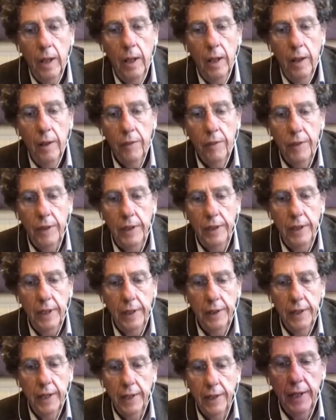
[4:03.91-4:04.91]
Seen in
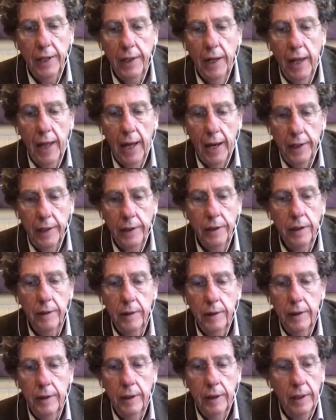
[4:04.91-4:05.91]
that light,
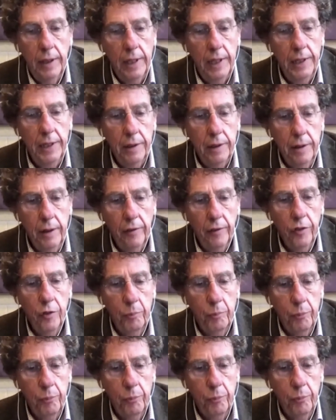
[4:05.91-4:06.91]
it is not
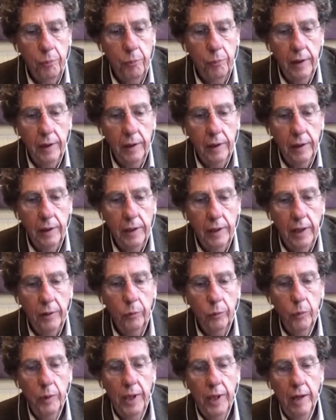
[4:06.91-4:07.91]
surprising that we
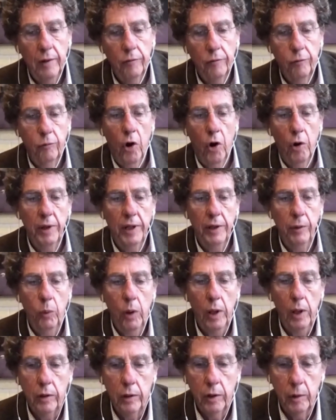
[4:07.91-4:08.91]
have warmly
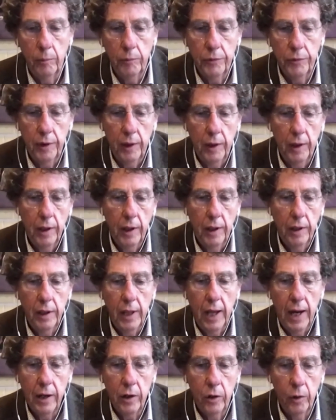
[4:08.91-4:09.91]
welcomed
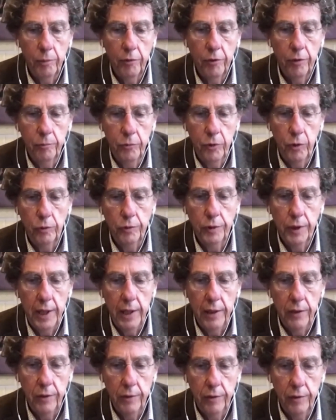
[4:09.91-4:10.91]
Jacob's mutation
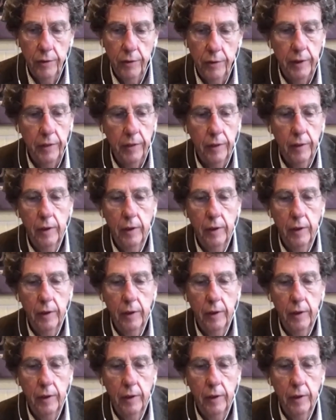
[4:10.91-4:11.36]
series